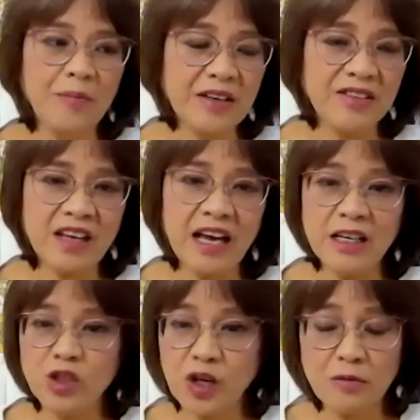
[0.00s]
is there
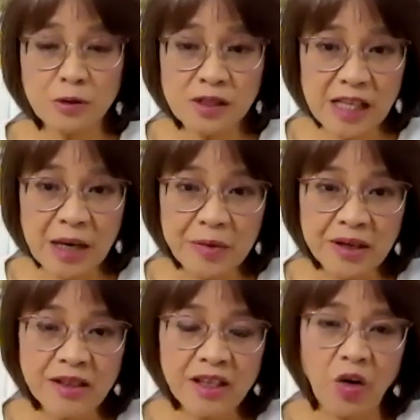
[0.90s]
any general
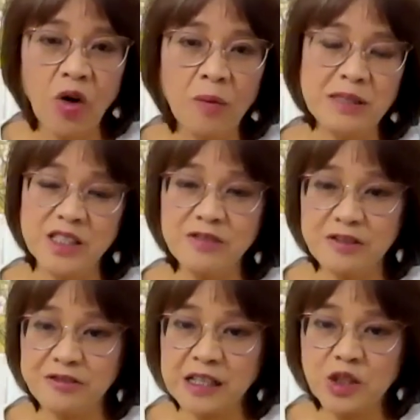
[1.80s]
statement or specific
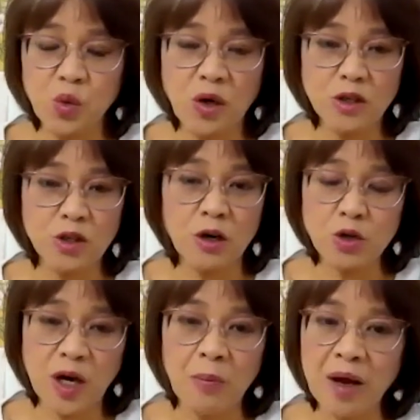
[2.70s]
things you want to talk
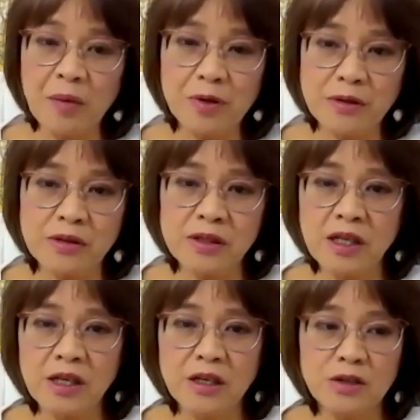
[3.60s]
to our members
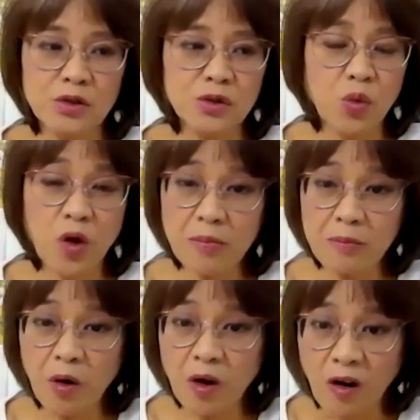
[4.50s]
to work
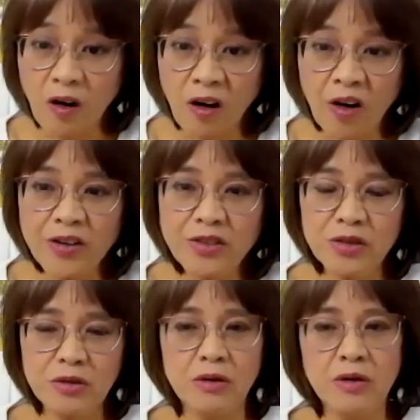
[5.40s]
more on
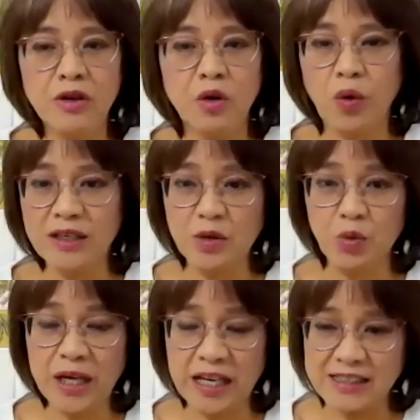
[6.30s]
to, what did
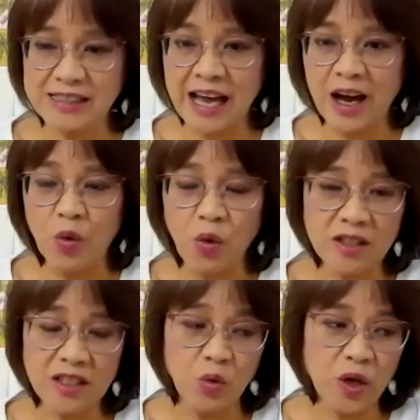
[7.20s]
we excel,
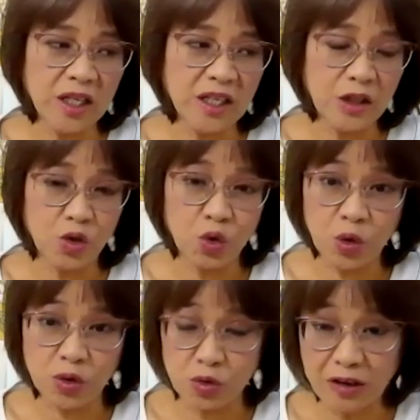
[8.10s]
what did we need
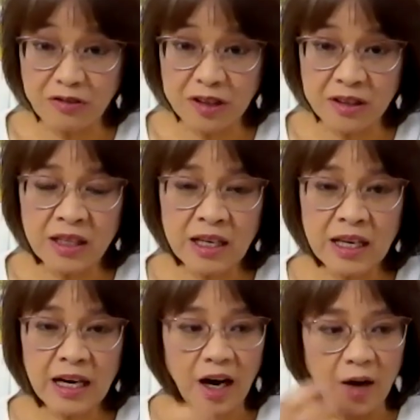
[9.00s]
to strengthen?
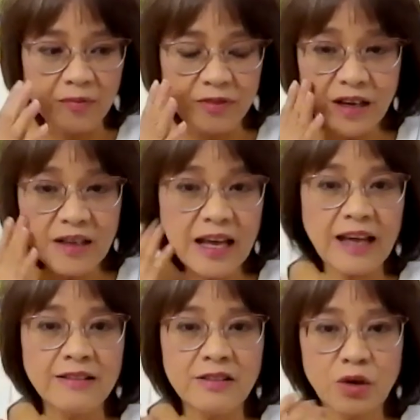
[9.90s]

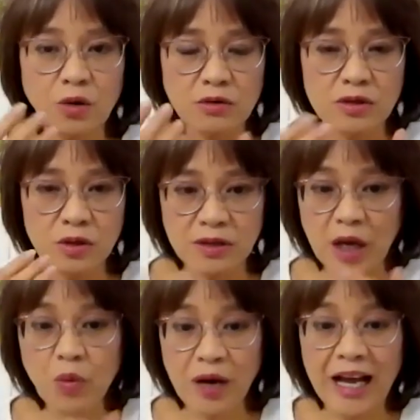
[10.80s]
And so
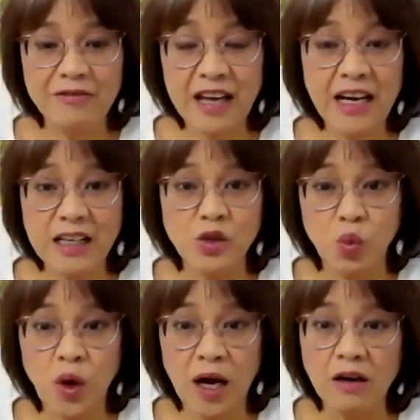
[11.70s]
they would have that as
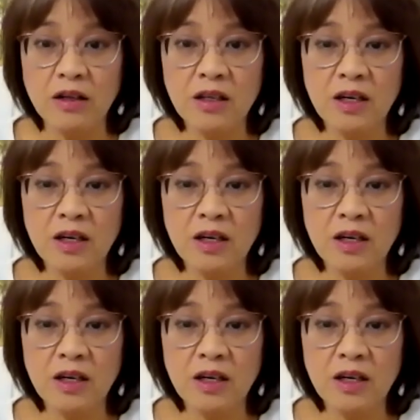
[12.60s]
well.